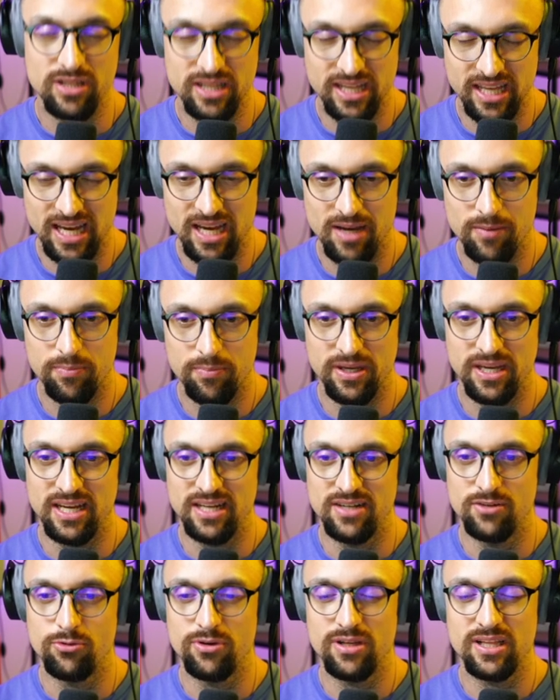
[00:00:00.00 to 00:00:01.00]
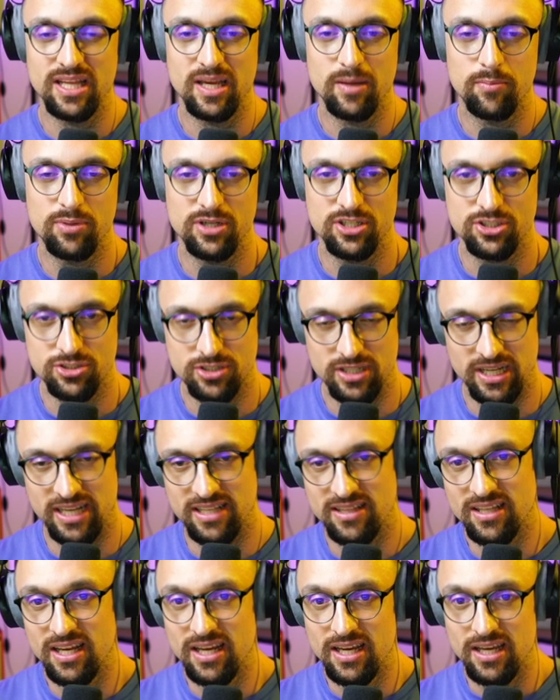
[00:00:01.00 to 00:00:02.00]
really happy and really
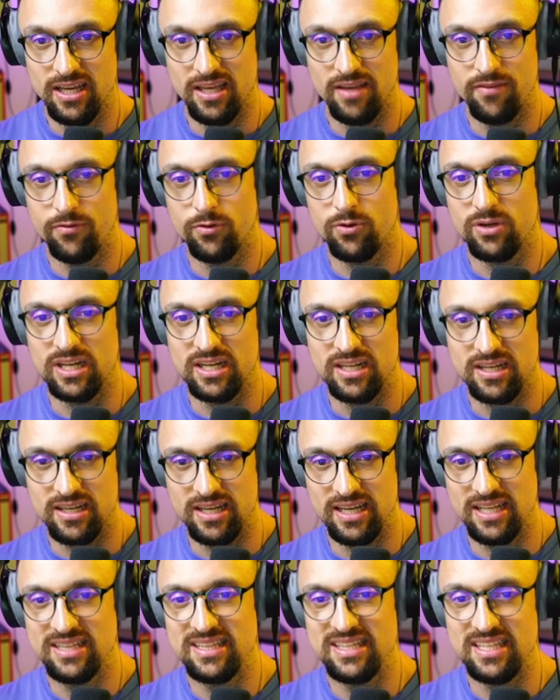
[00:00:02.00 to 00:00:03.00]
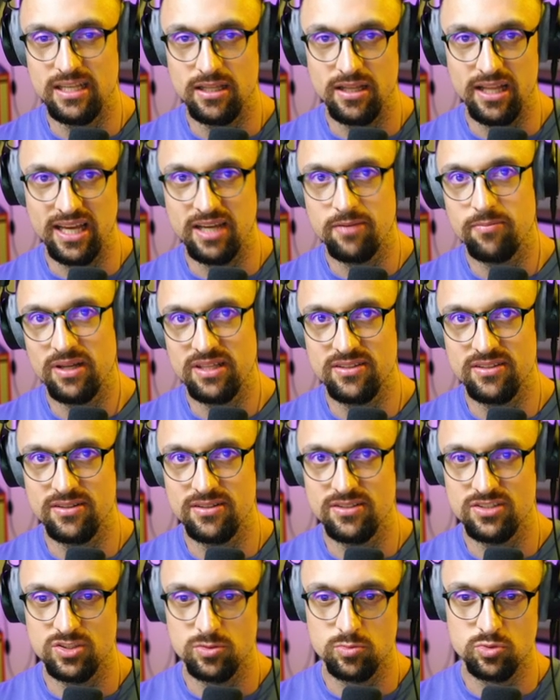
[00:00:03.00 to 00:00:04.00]
appreciate if you can hit the like
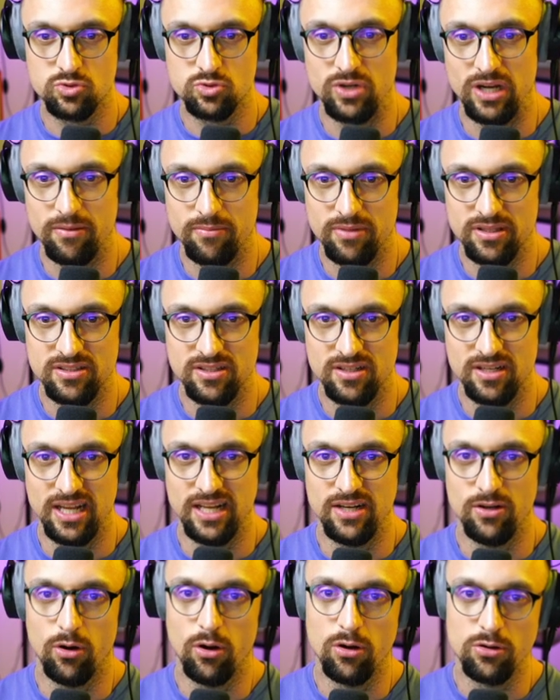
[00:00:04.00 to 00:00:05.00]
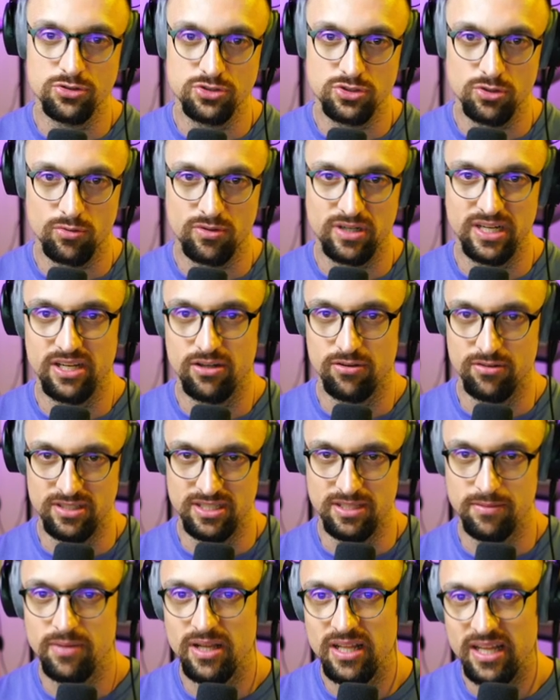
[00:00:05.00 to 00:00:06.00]
button, subscribe button, and also click on
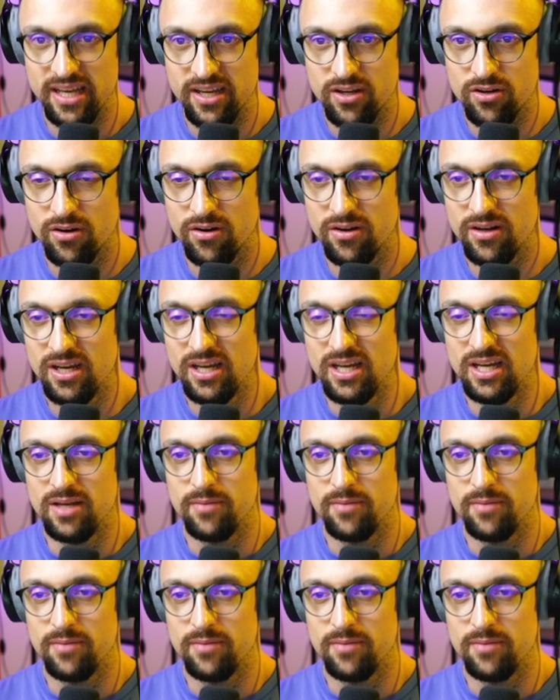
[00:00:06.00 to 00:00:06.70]
the bell icon,